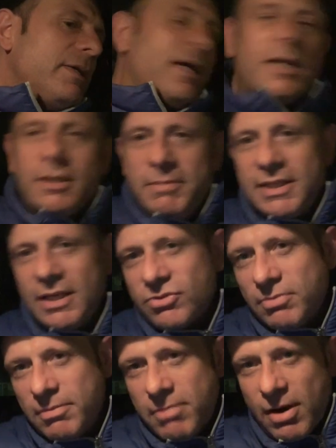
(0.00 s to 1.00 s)
It could be
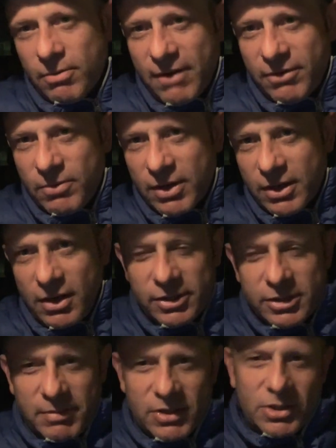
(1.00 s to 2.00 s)
Tales from the Bar, whatever you want to
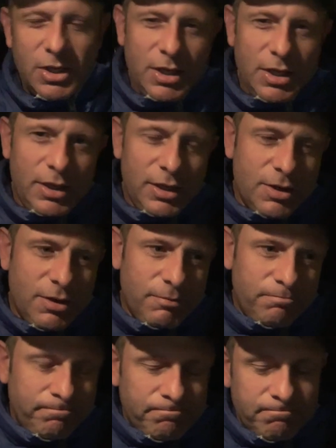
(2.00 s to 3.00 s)
call this. But, you
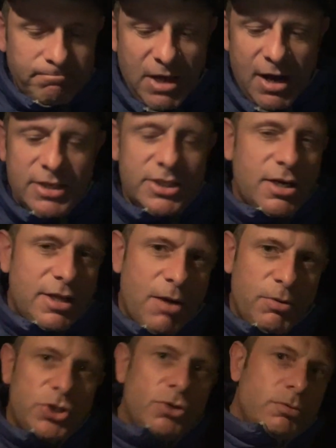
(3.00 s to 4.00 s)
know, thought I'd share
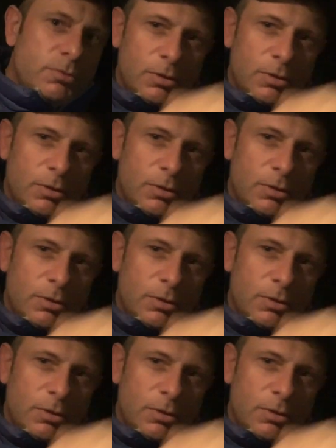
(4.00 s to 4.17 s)
that with you.